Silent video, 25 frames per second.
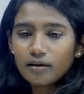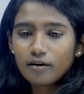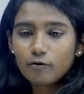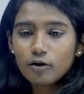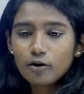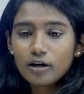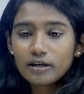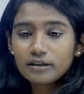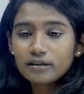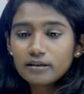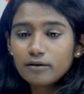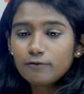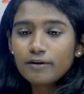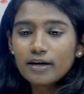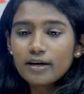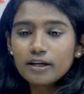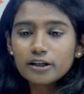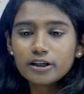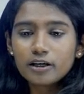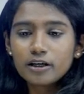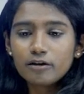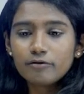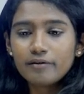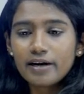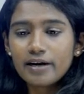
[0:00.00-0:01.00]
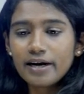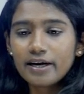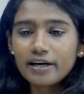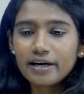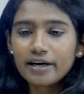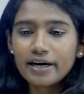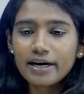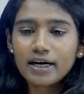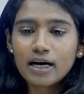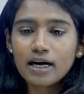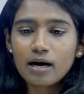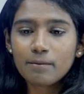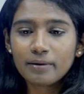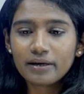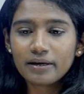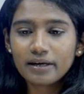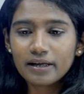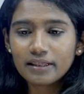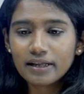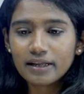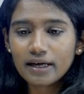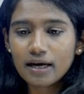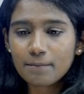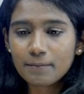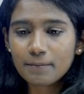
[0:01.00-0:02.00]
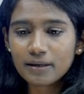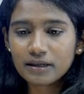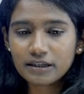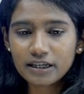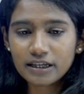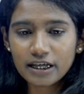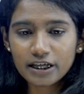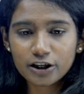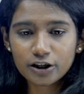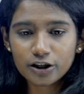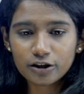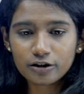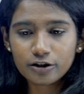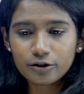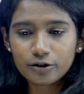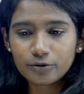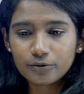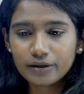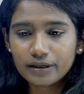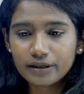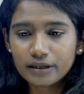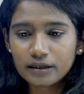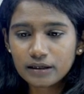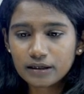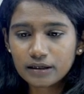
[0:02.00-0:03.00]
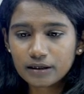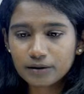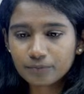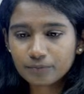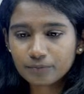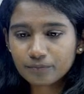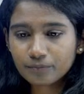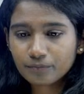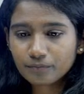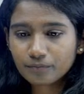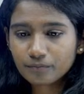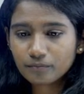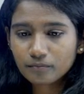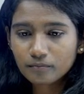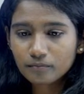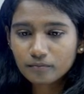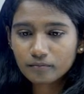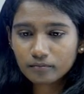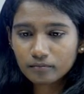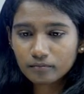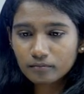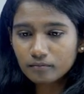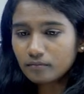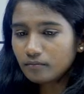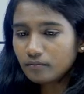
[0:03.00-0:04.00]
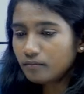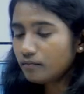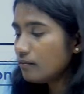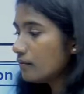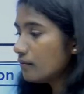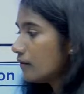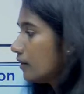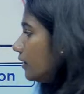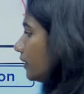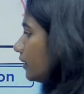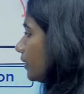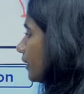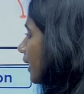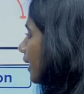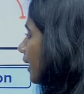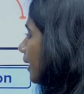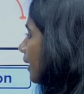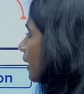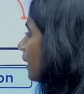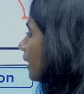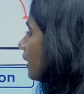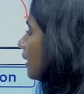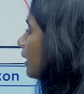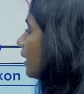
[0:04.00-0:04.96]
What's the function of dendrite? Comment in the comment section, students. See,